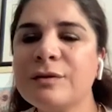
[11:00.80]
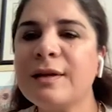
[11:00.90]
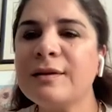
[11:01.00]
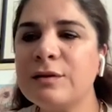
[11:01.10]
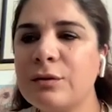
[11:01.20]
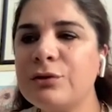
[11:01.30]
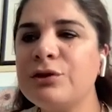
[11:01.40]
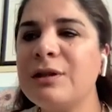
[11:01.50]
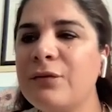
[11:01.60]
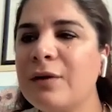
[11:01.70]
and
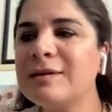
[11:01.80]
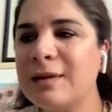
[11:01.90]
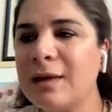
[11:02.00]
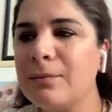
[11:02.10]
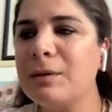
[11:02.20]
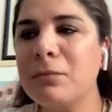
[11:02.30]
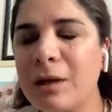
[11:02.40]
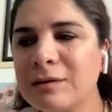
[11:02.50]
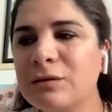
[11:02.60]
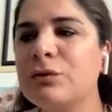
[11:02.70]
surgery events can be
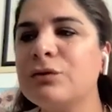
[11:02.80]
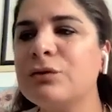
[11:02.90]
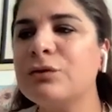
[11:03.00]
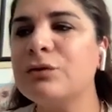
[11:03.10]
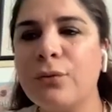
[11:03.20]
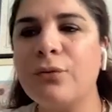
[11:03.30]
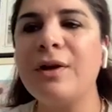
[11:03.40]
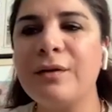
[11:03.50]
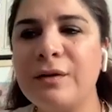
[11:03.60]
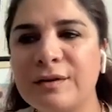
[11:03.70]
marked also for
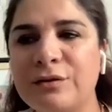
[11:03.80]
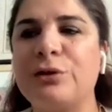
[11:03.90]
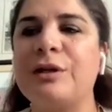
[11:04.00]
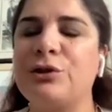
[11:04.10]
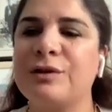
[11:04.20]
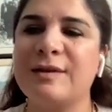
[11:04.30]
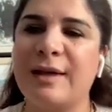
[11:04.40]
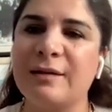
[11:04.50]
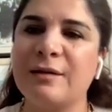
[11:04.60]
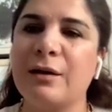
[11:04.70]
various situations
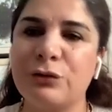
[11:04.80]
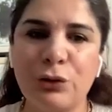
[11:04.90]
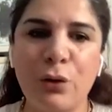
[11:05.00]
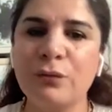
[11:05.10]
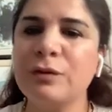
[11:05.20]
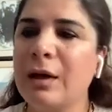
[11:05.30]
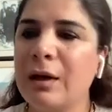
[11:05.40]
and are shown